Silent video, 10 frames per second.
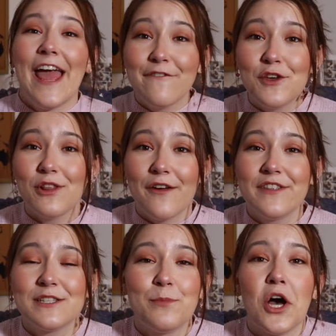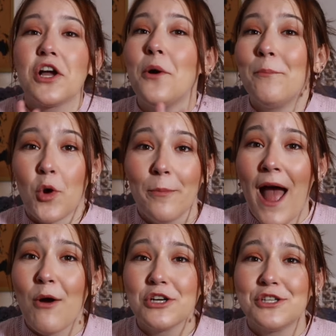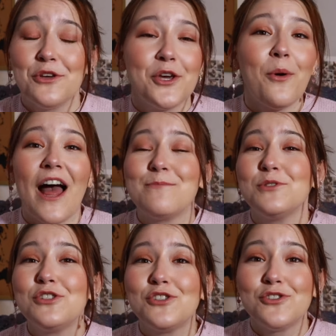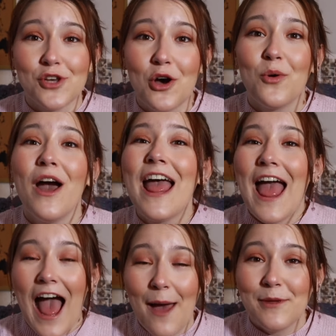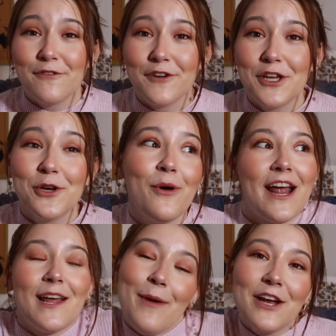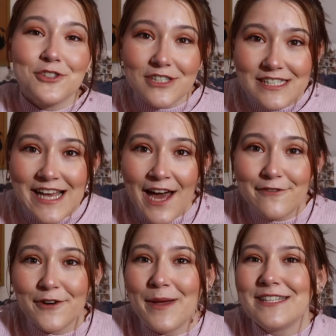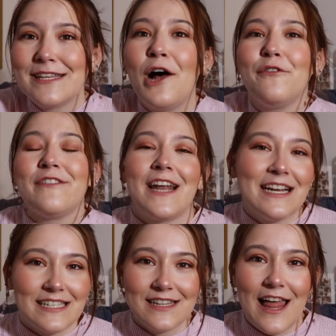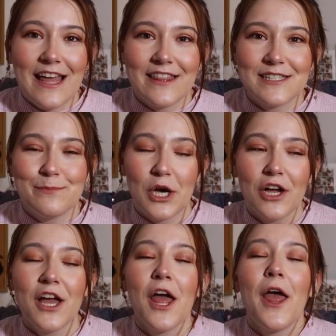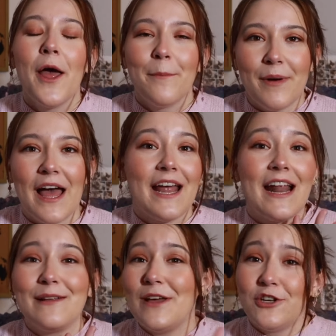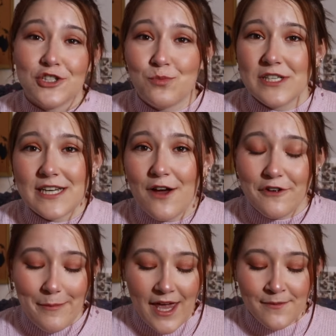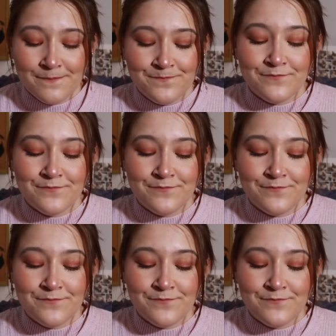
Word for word: If you love this book, more power to you. I'm so happy for you, and I'm actually sad for myself that I didn't like this book, but it just was not for me.